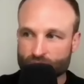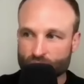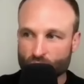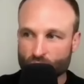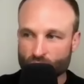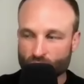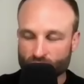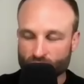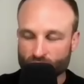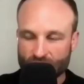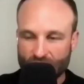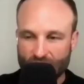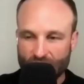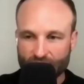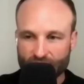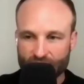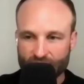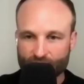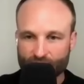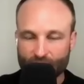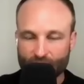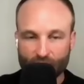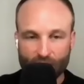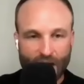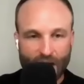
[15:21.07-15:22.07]
when we're talking
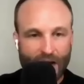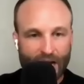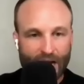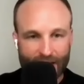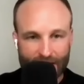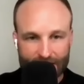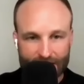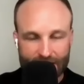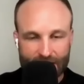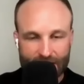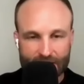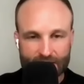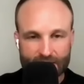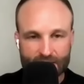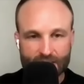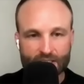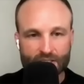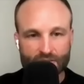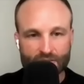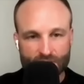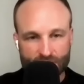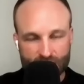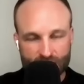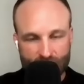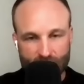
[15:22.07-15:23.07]
about high intensity and
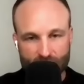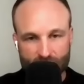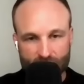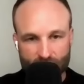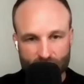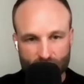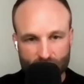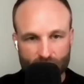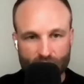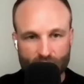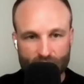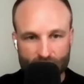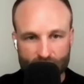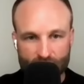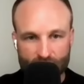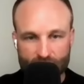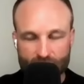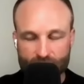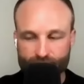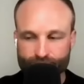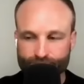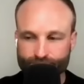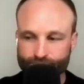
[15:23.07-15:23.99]
you say two days,